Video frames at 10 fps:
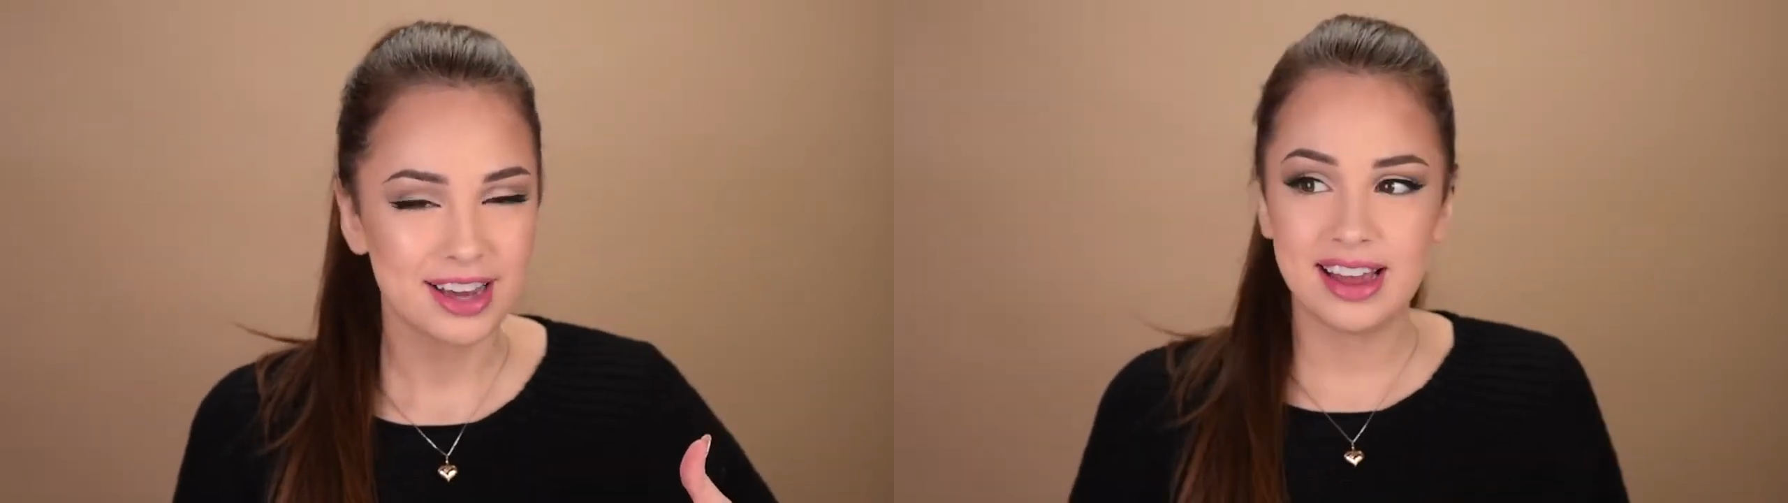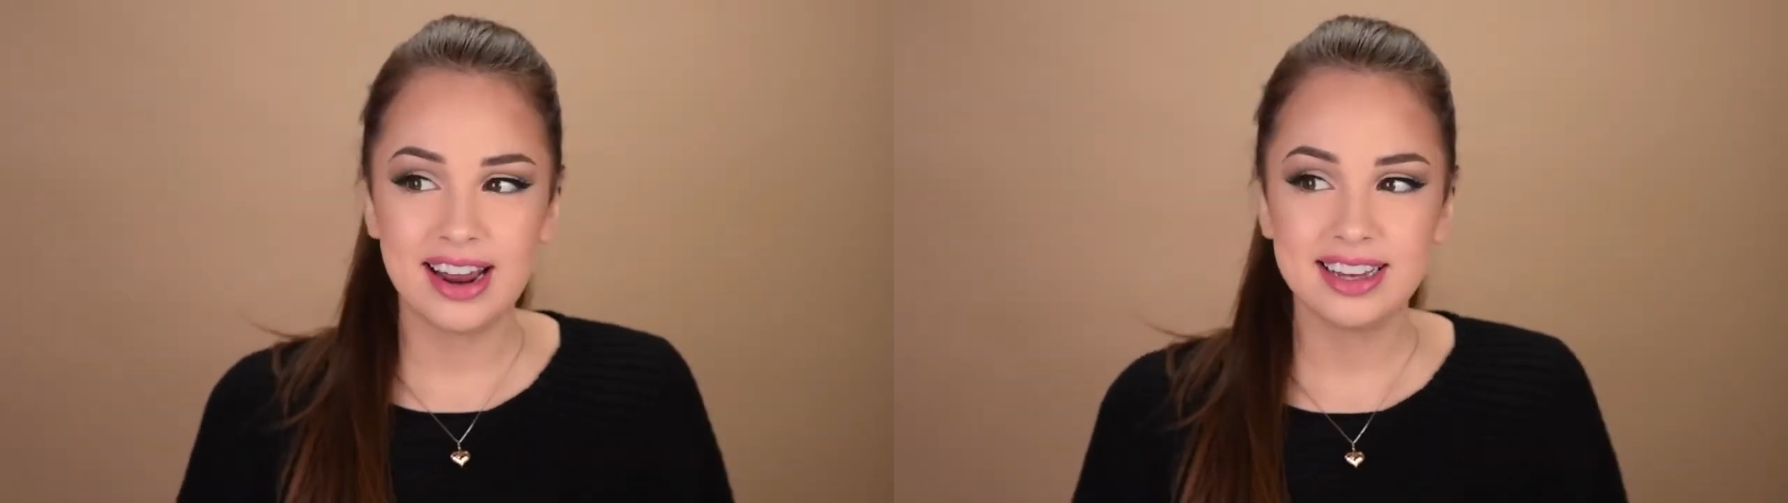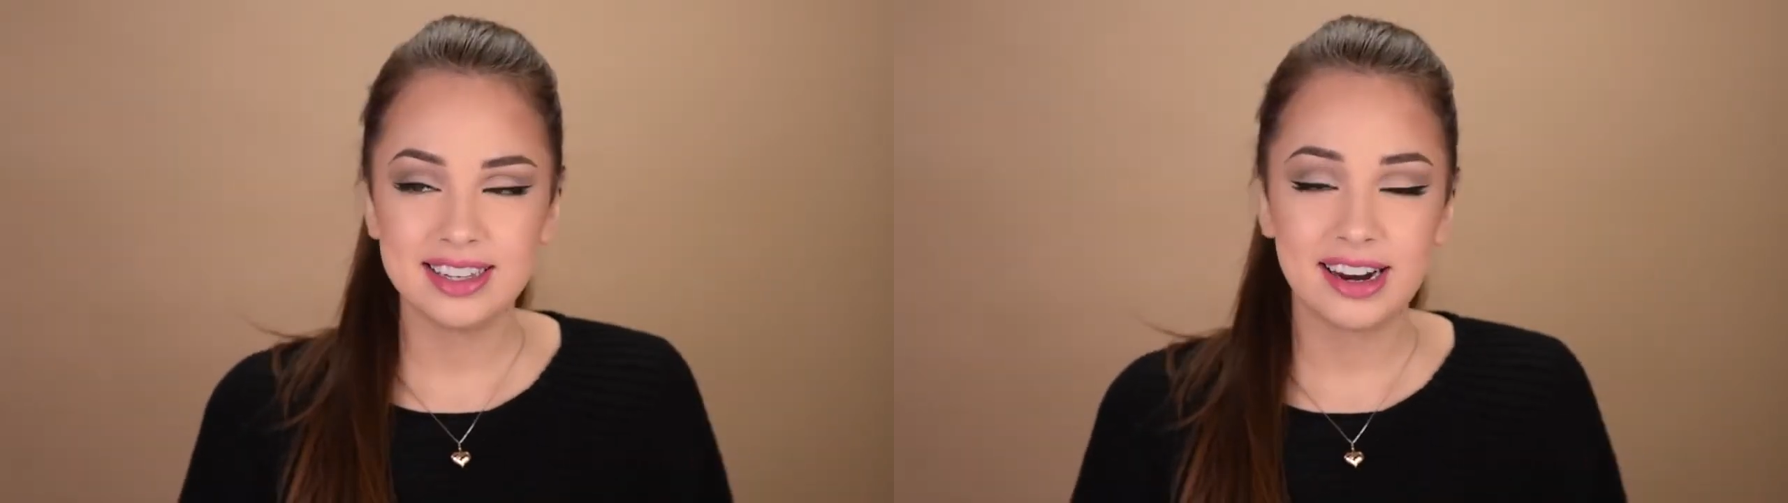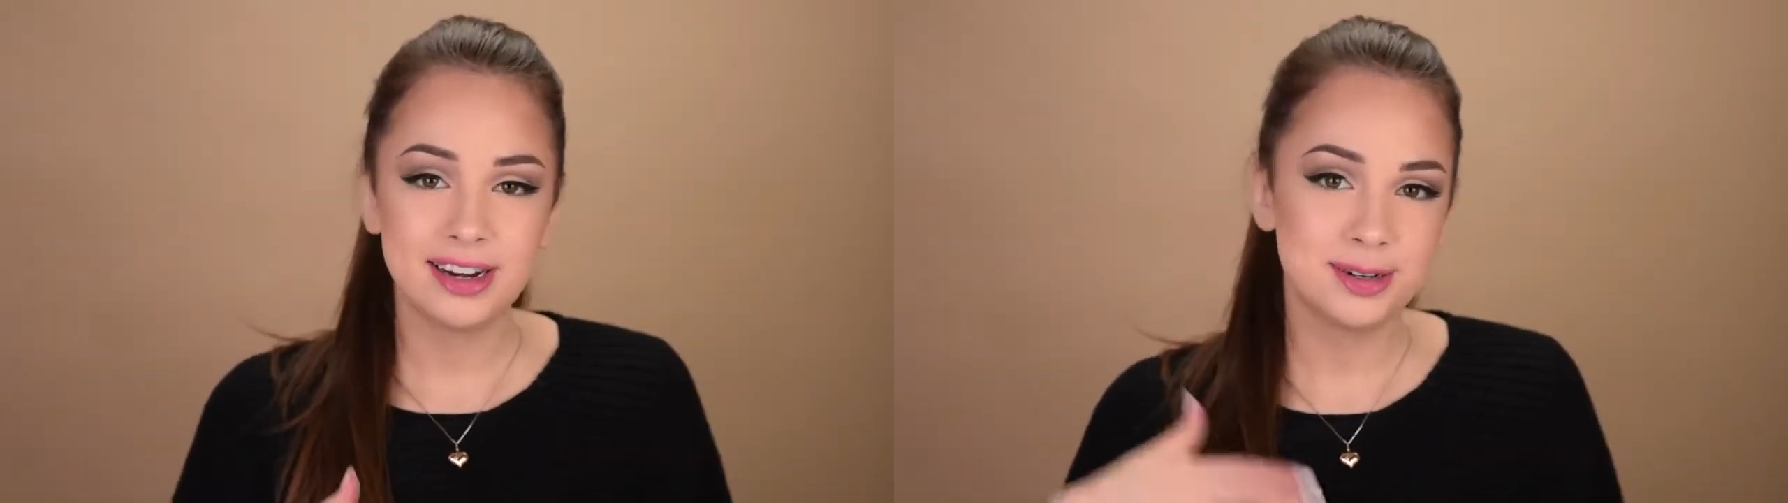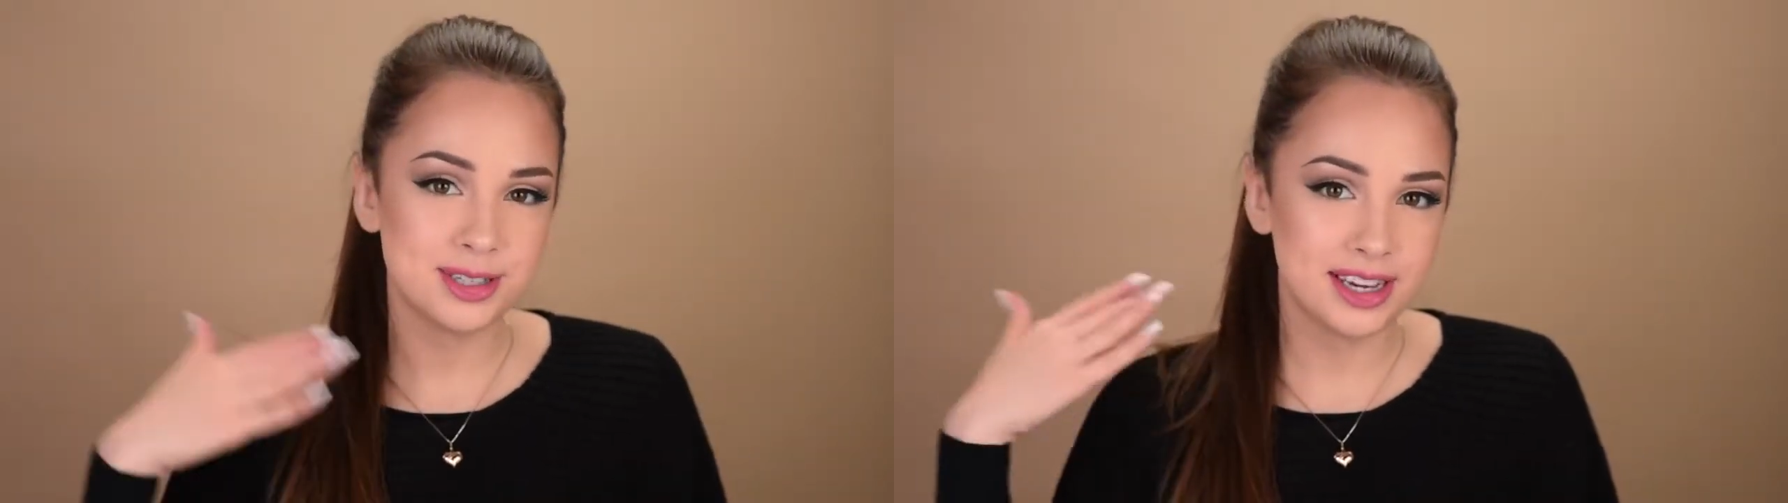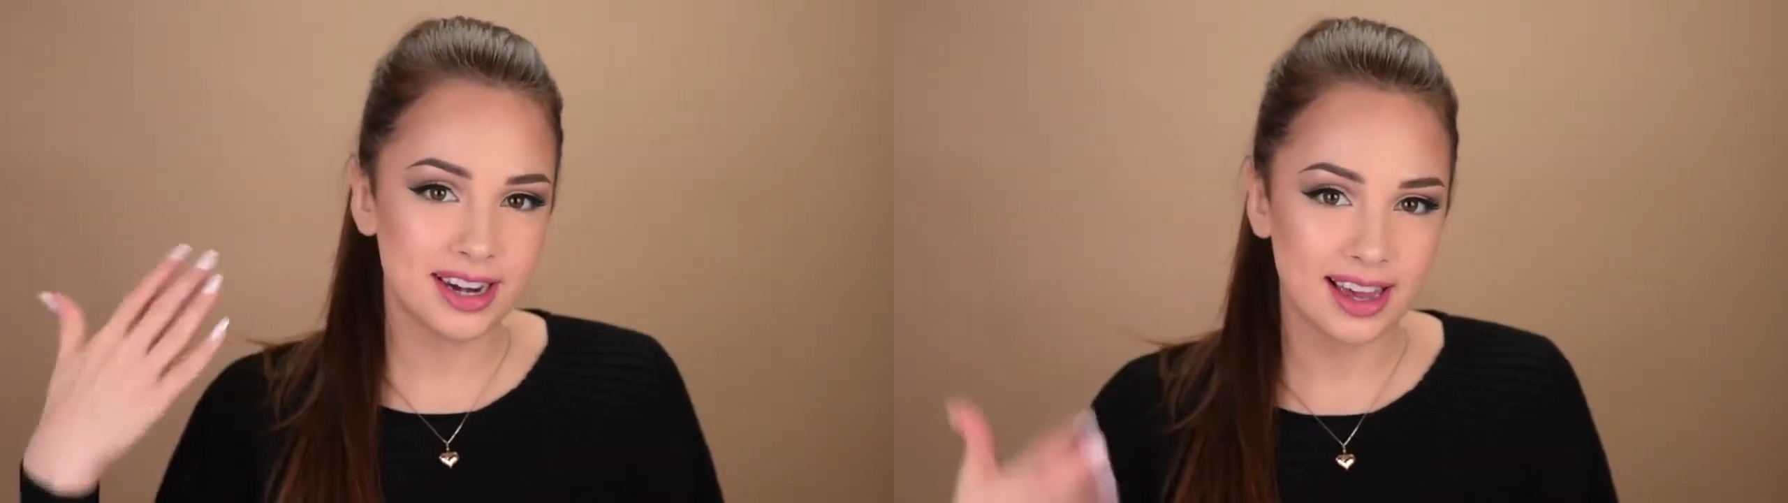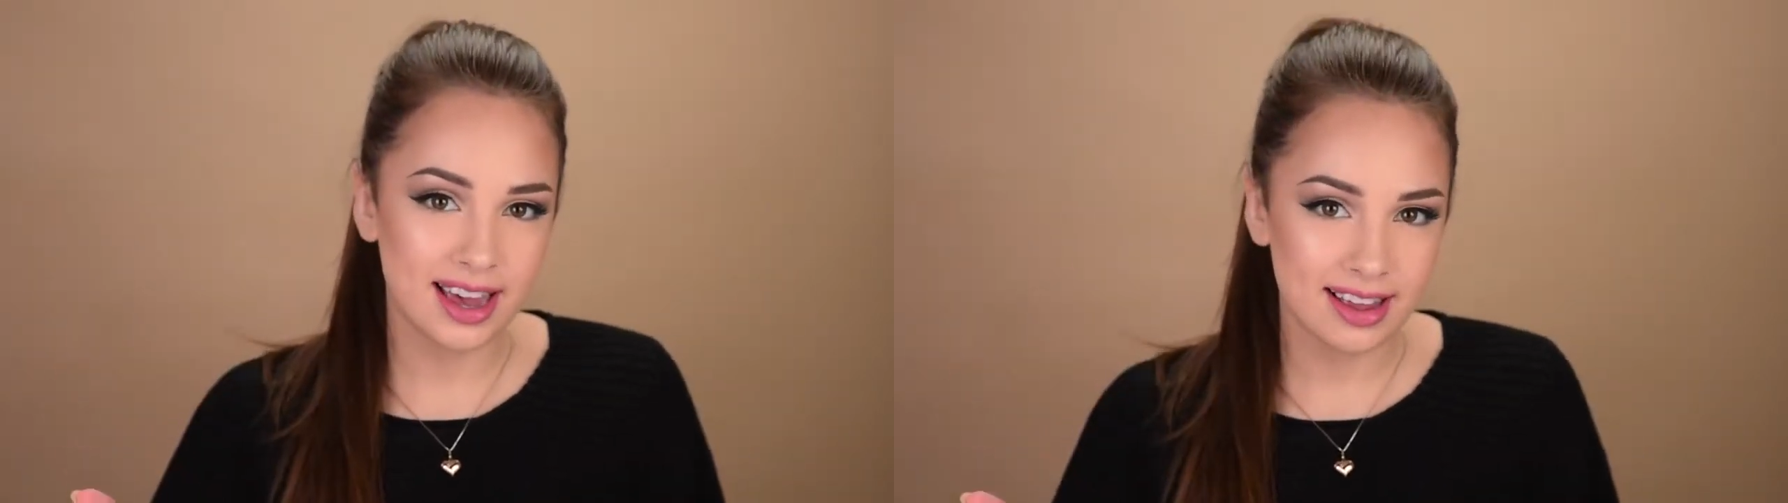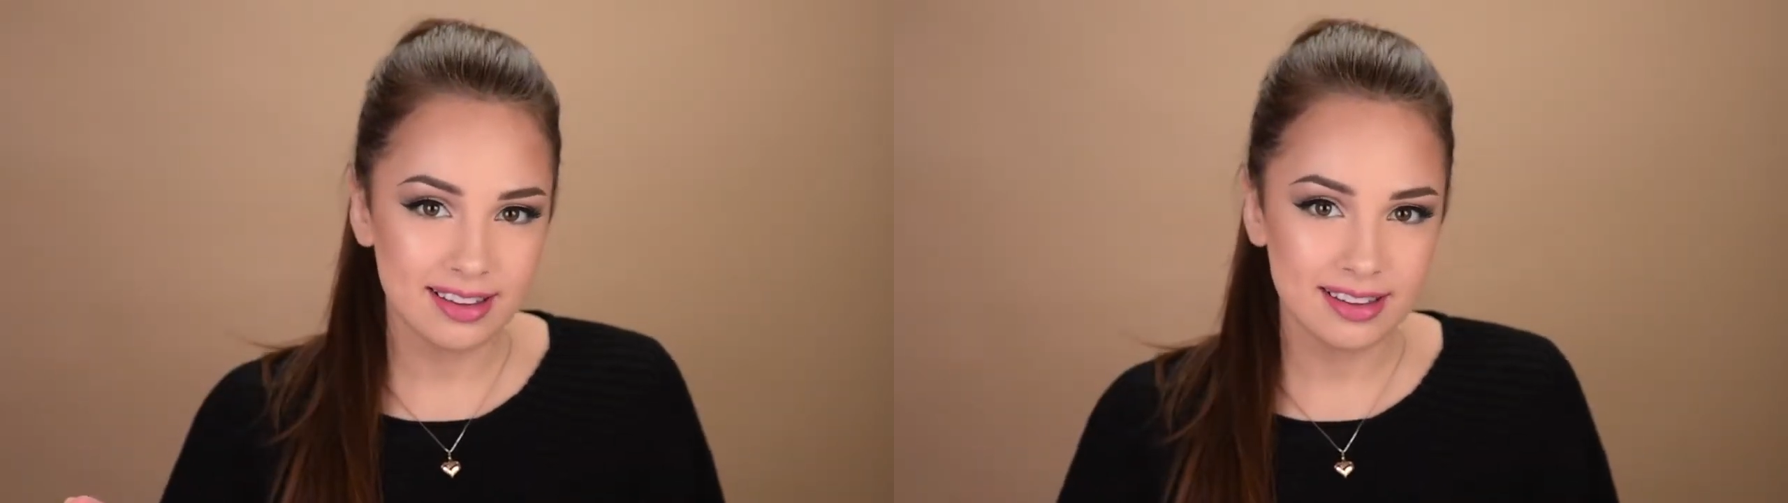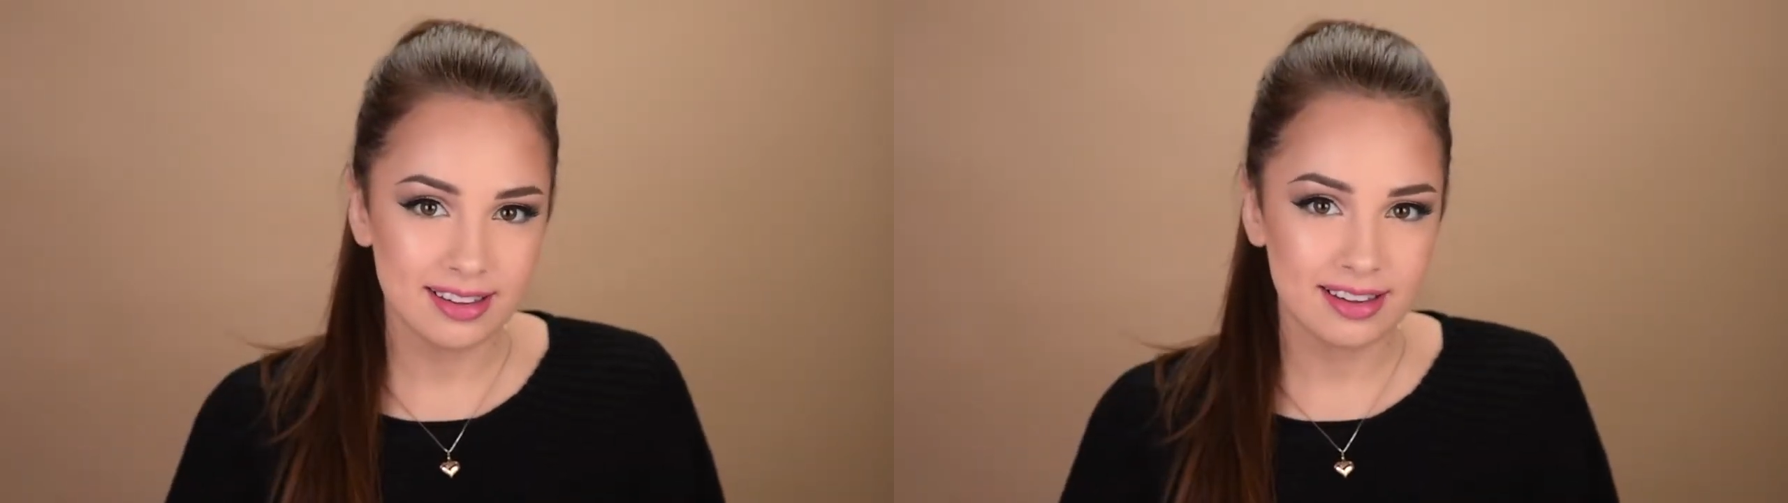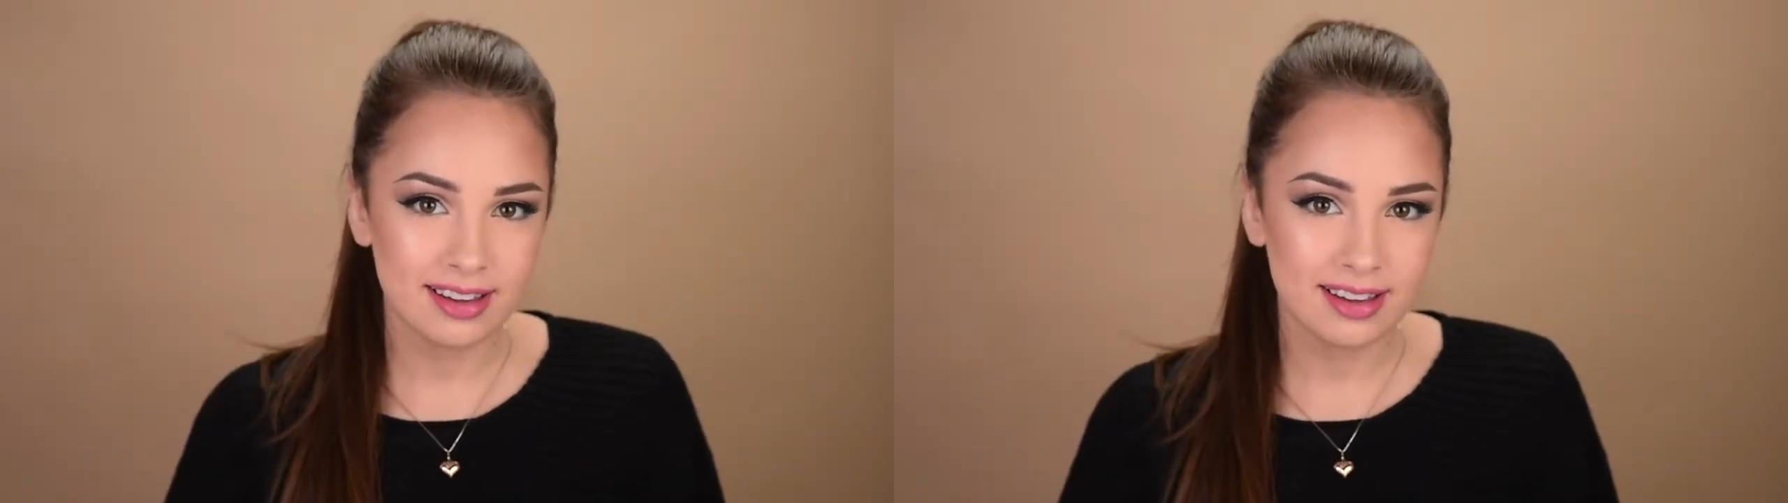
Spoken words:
Then I started using it again,